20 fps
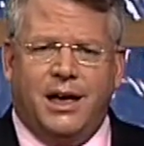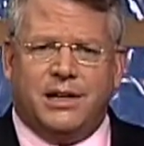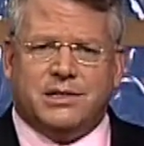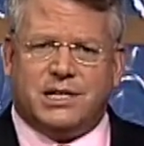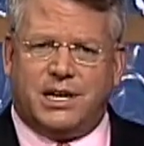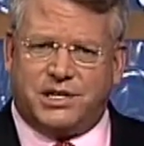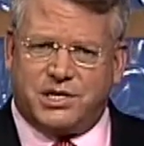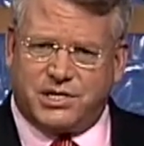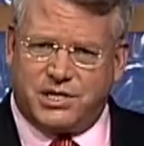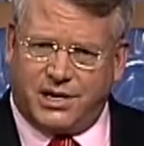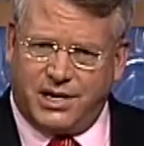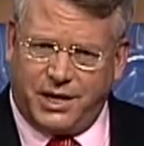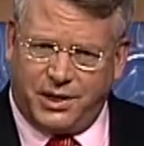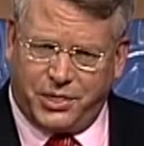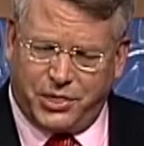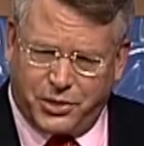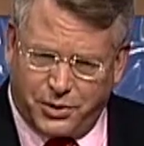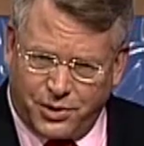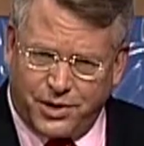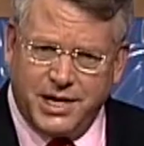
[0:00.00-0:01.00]
So I'll study
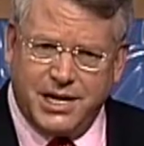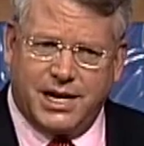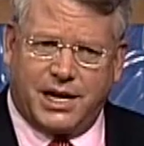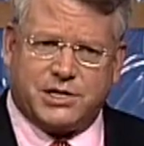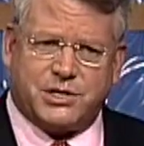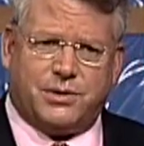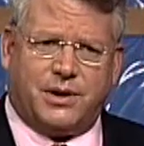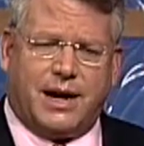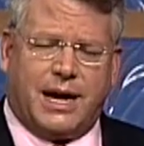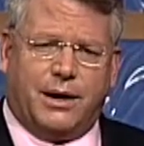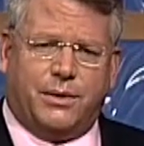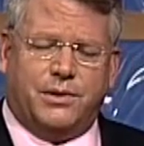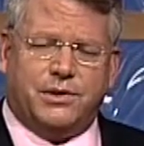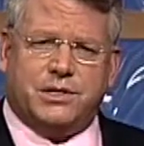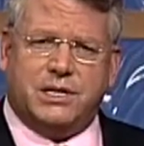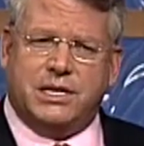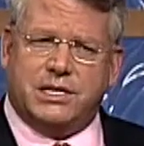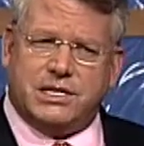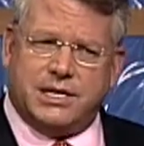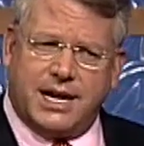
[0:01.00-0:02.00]
30 extra hours.
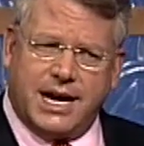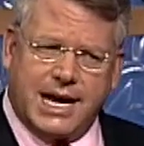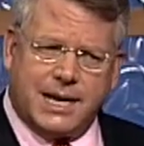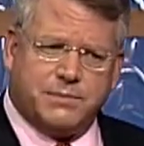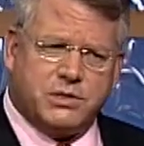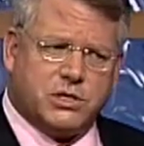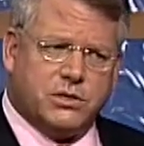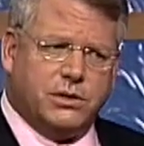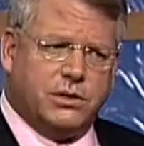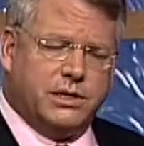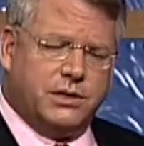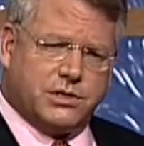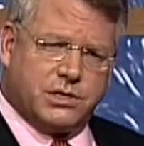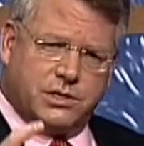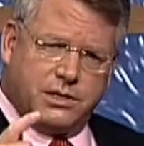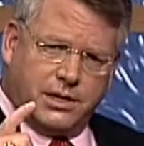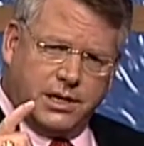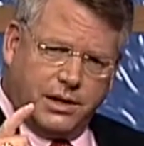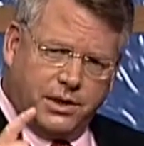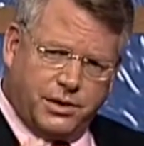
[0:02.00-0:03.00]
And he said, absolutely, you'll
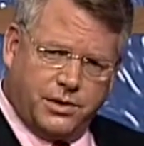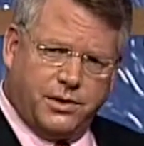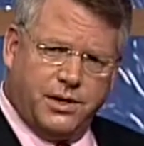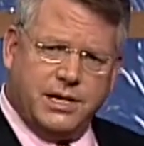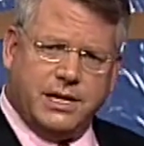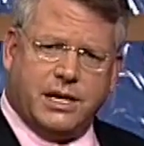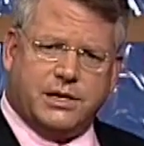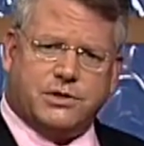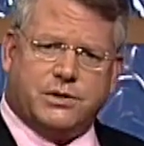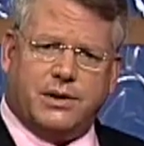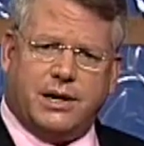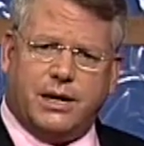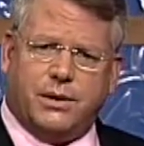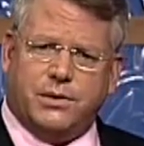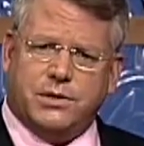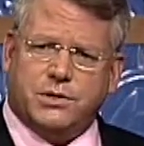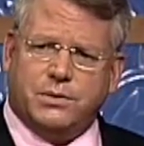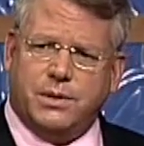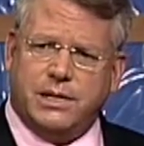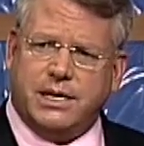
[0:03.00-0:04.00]
study 30 extra
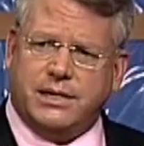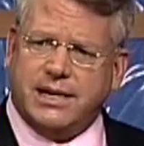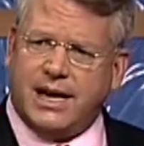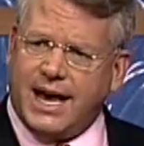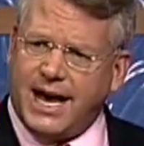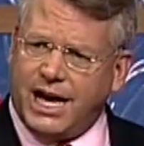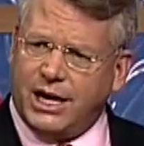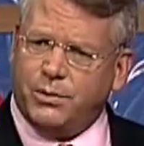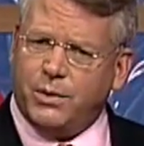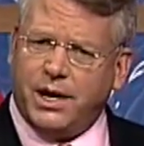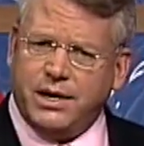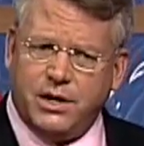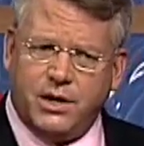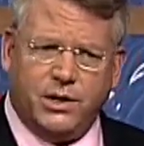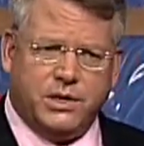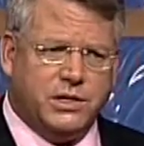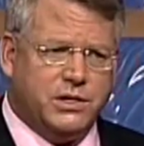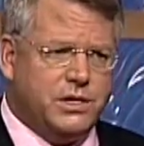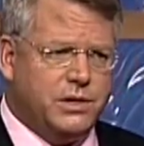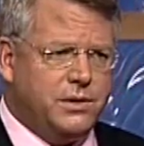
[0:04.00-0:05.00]
hours a week. Now, how do I know
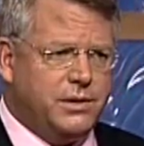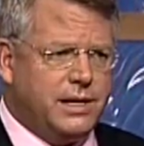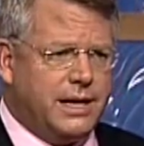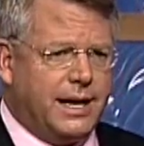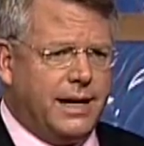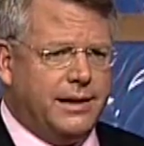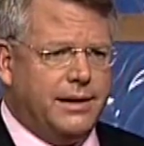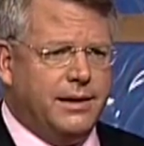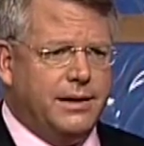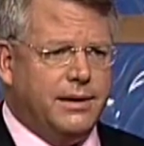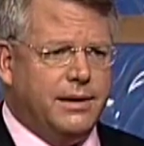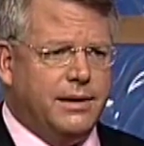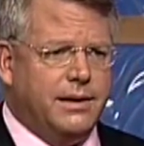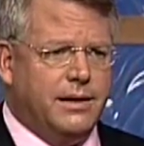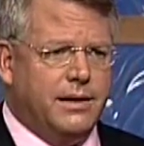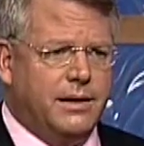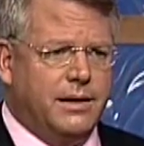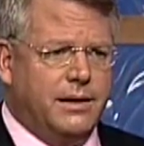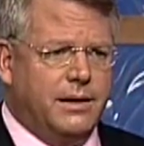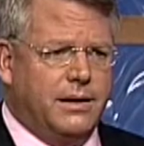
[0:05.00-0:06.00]
you do that?
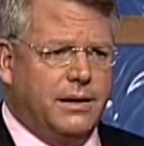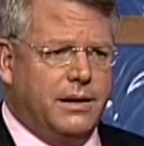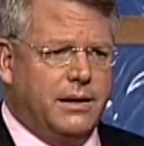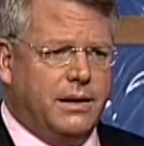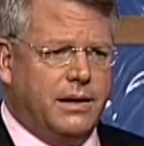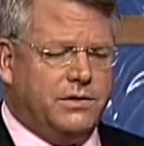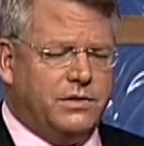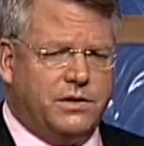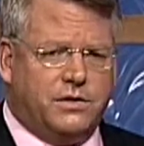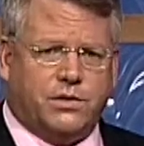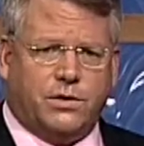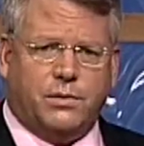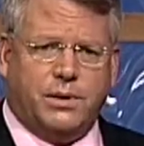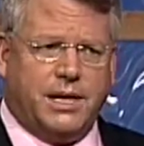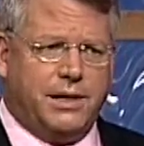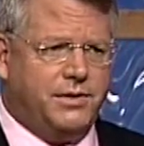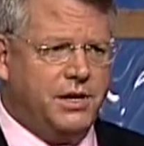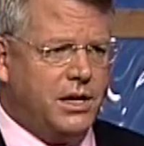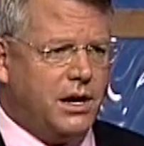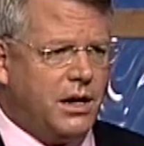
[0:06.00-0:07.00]
I said, sir, we
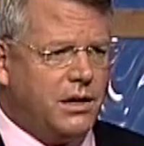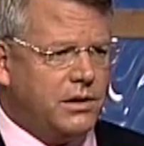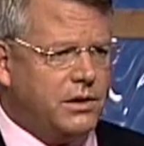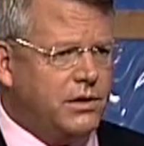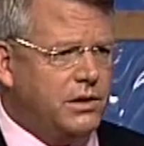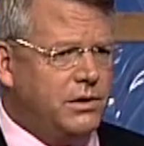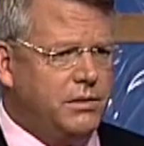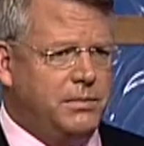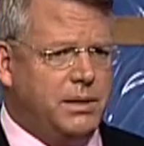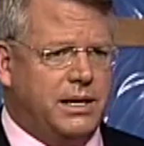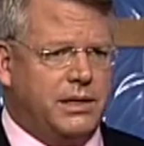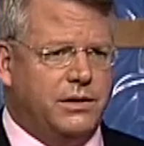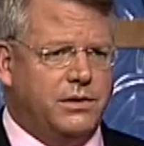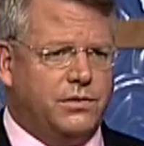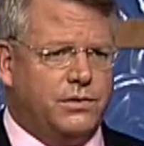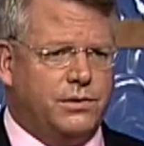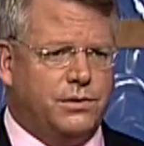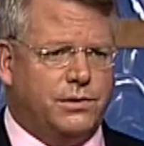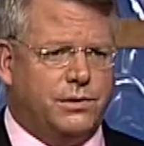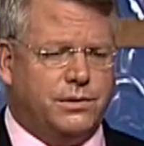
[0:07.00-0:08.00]
have the honor code back at
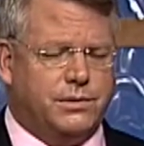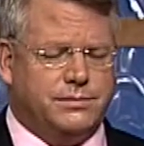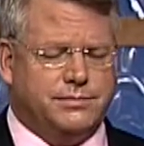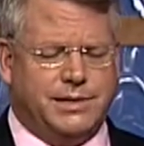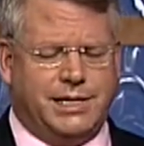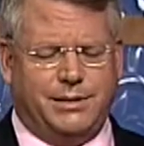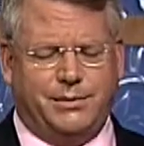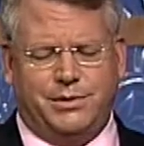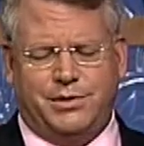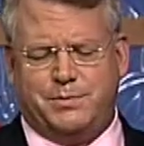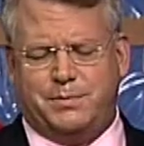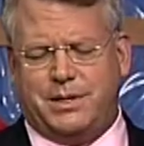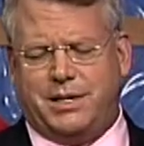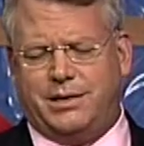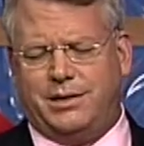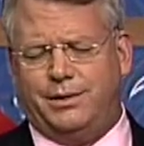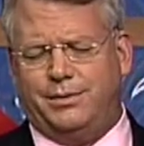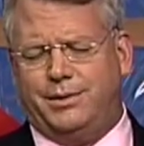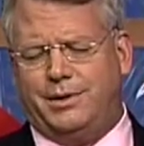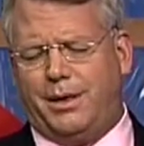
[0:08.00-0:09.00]
school. And he
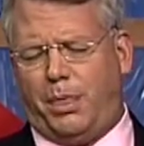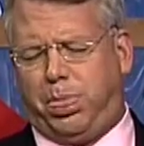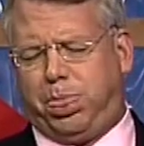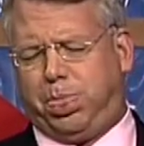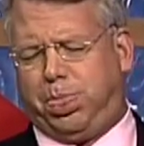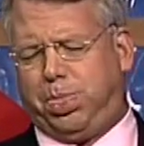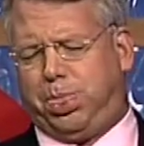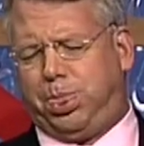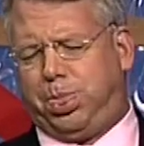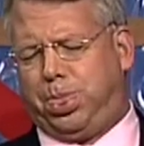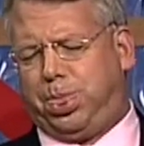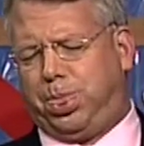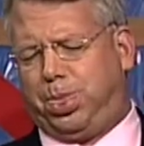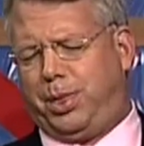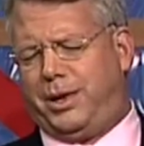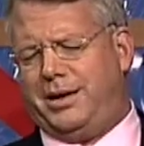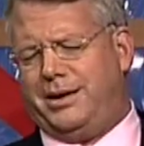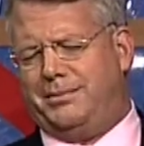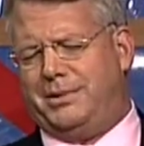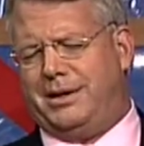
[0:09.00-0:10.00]
responded with a,
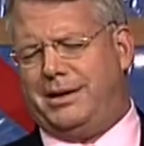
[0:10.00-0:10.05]
come